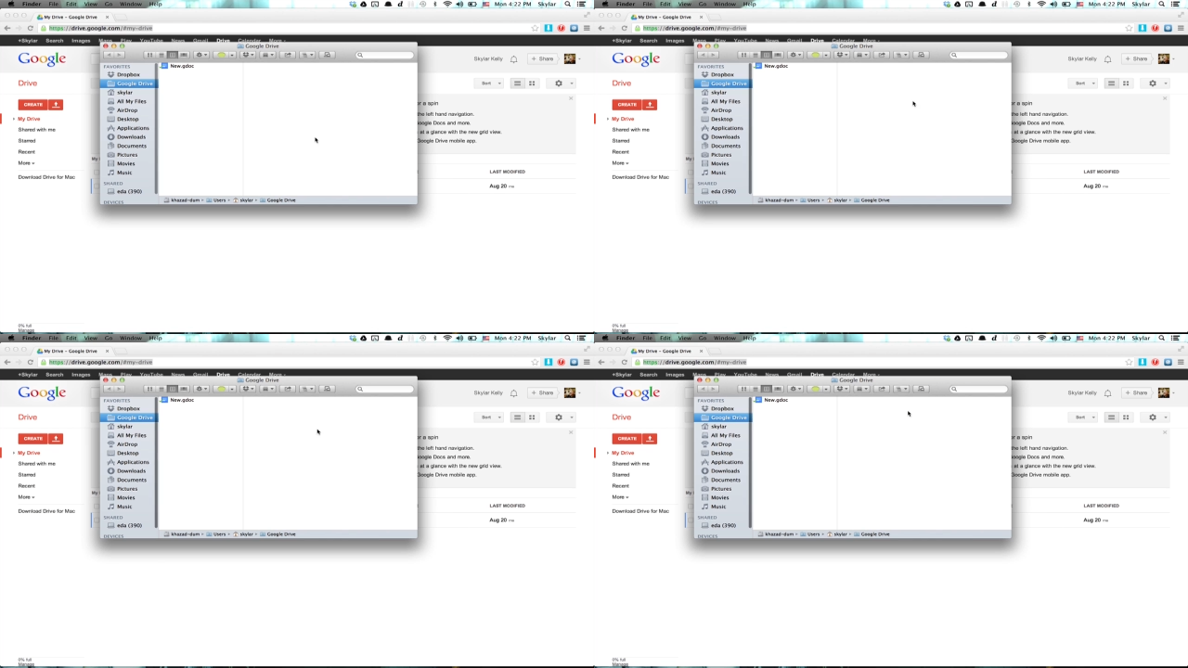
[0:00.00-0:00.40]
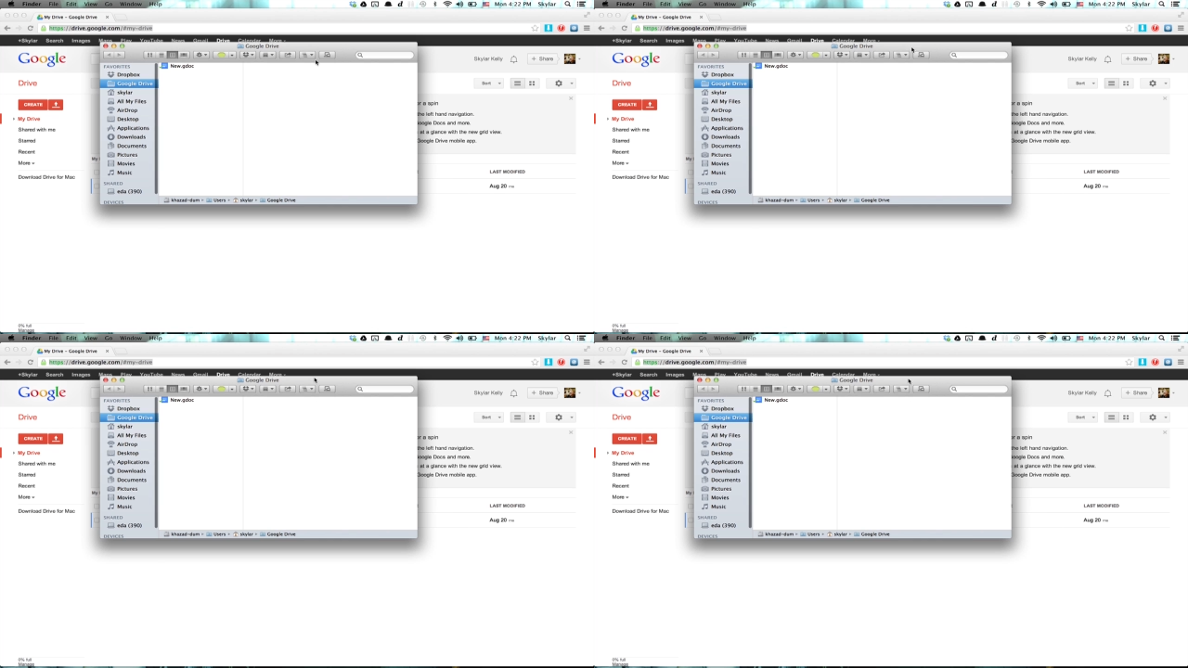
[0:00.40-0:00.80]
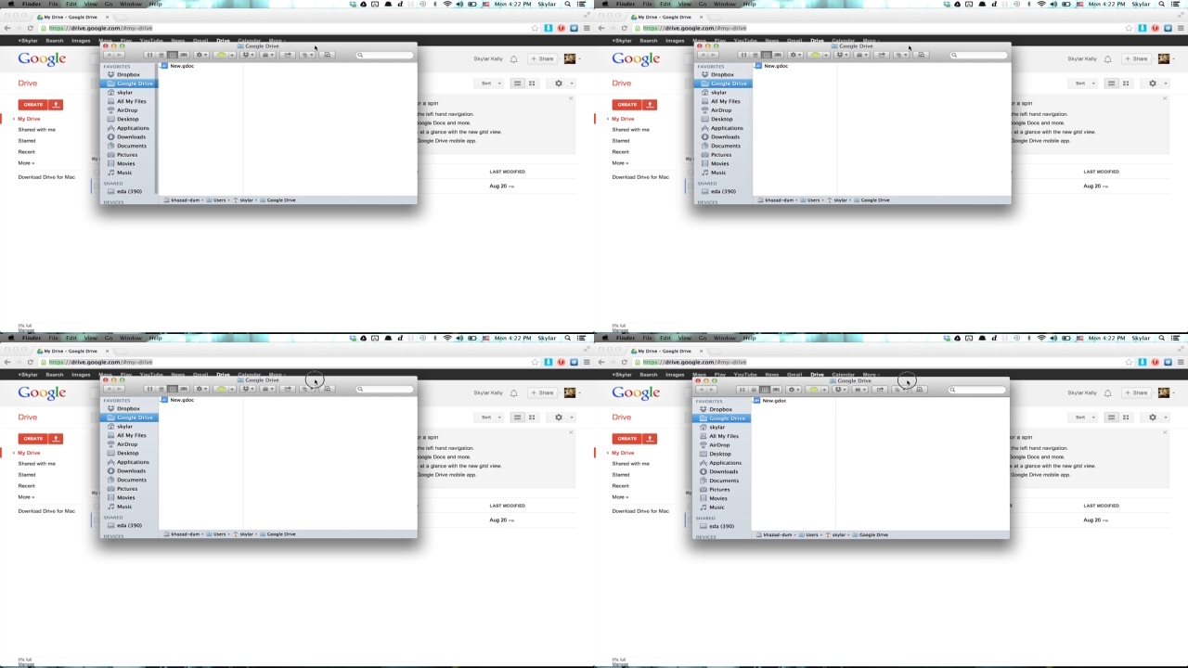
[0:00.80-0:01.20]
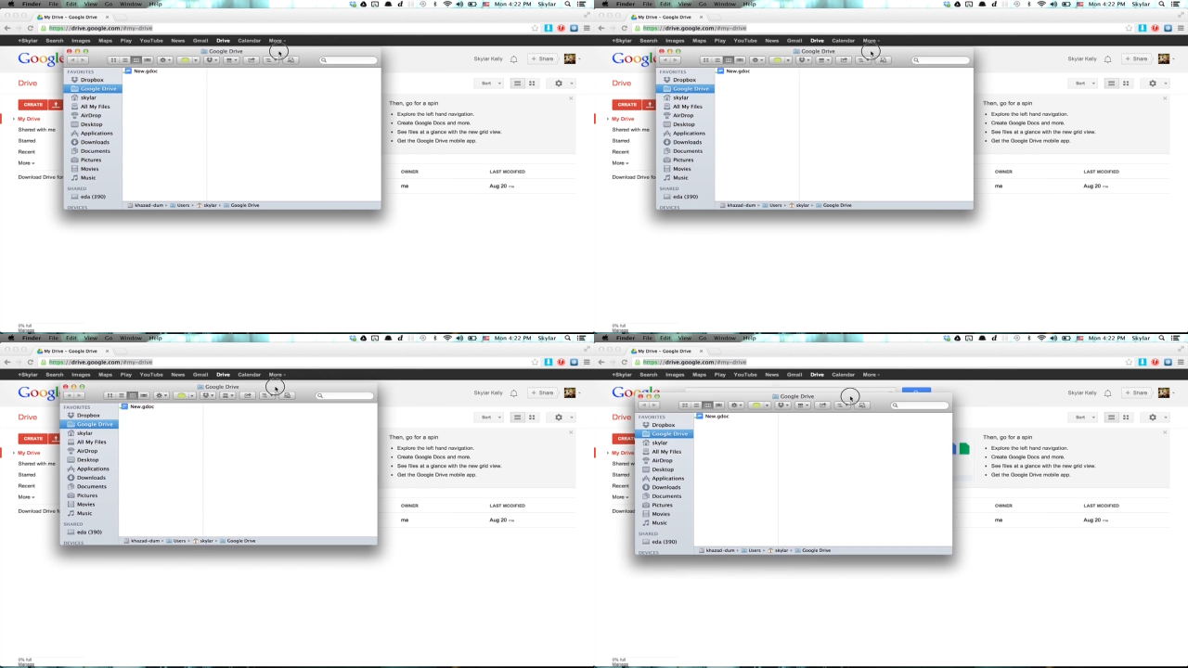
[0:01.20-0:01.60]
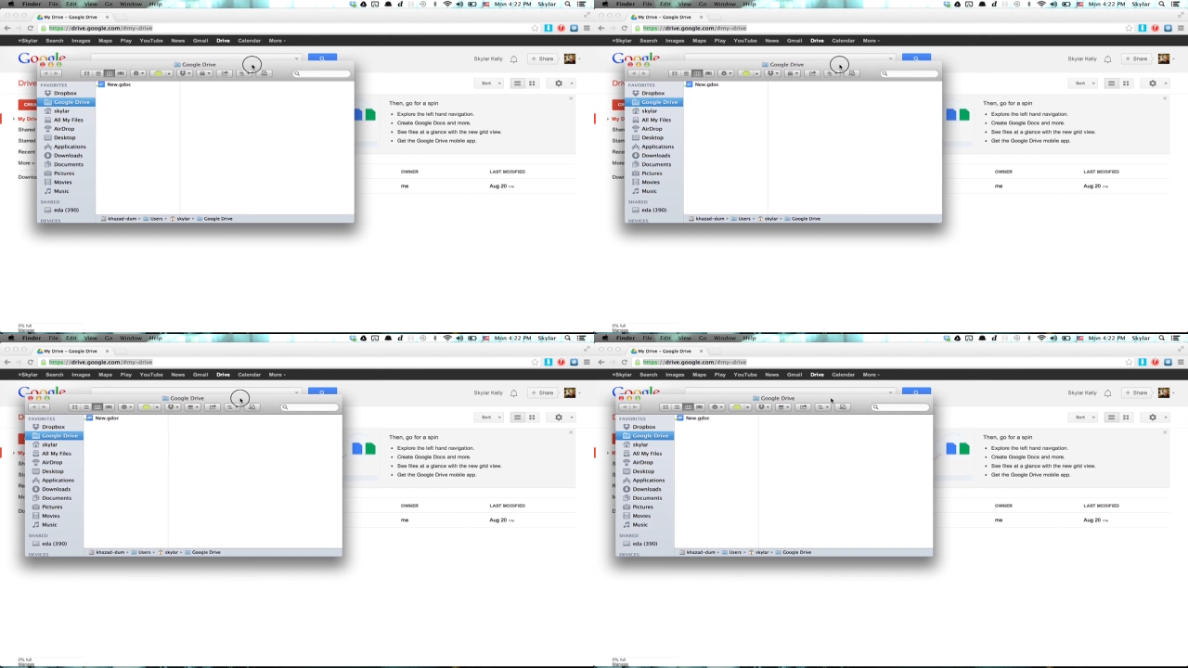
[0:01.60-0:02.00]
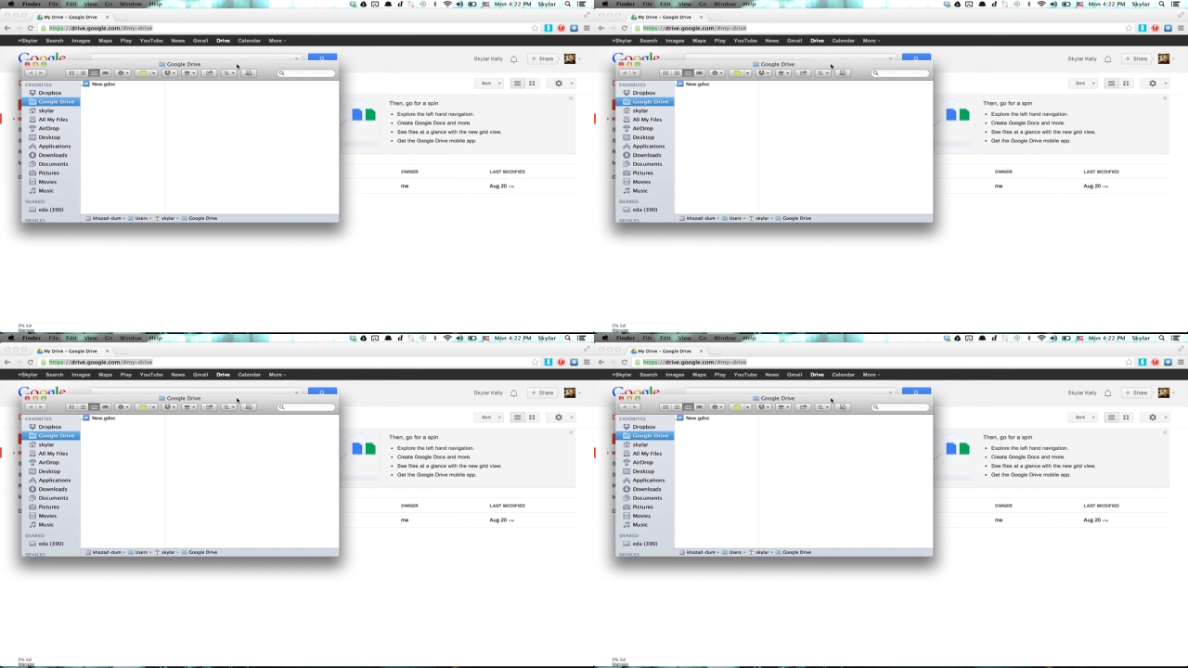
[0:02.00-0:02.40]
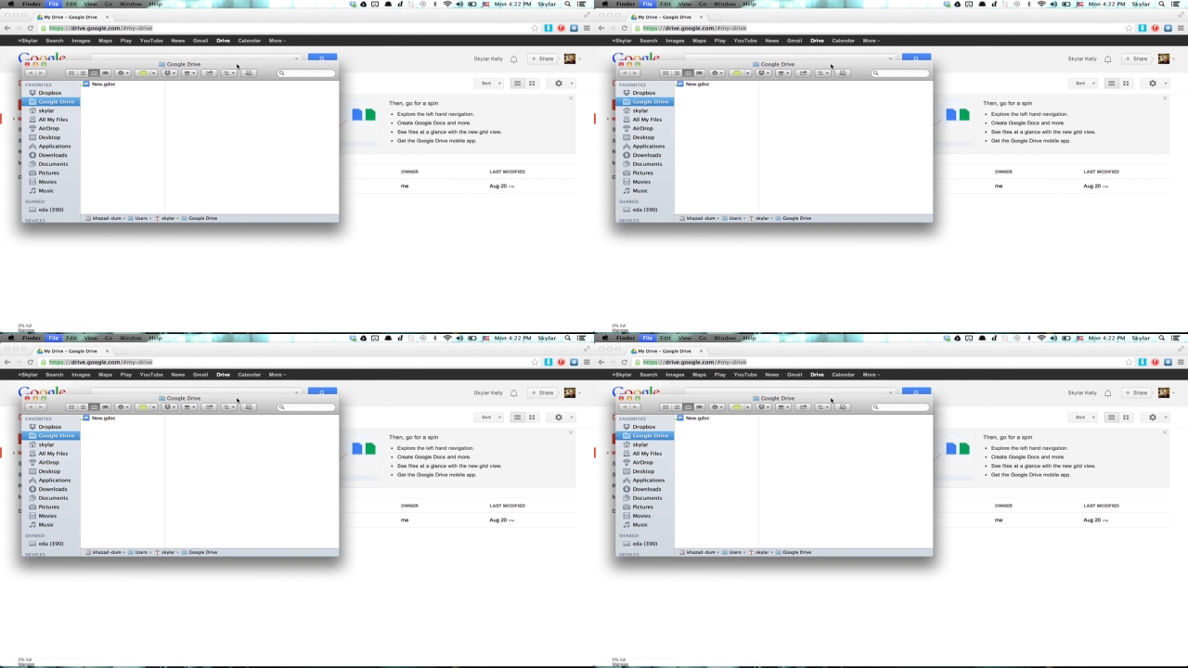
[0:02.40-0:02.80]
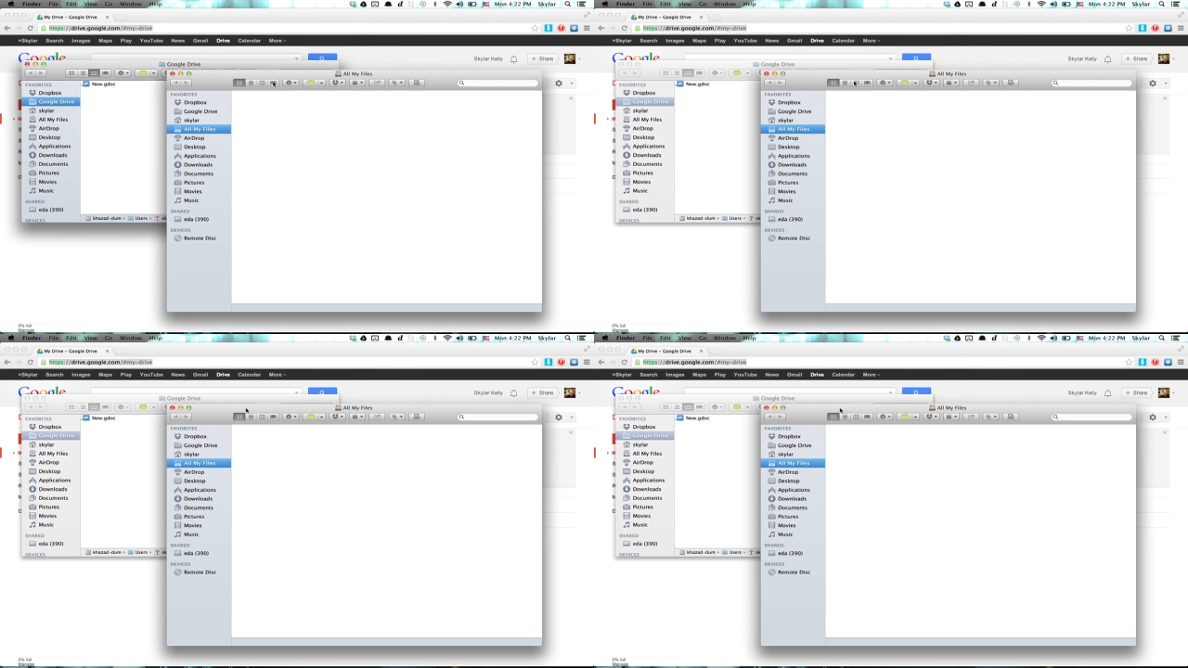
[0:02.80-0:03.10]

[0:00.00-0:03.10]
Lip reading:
[unreadable: no face in view]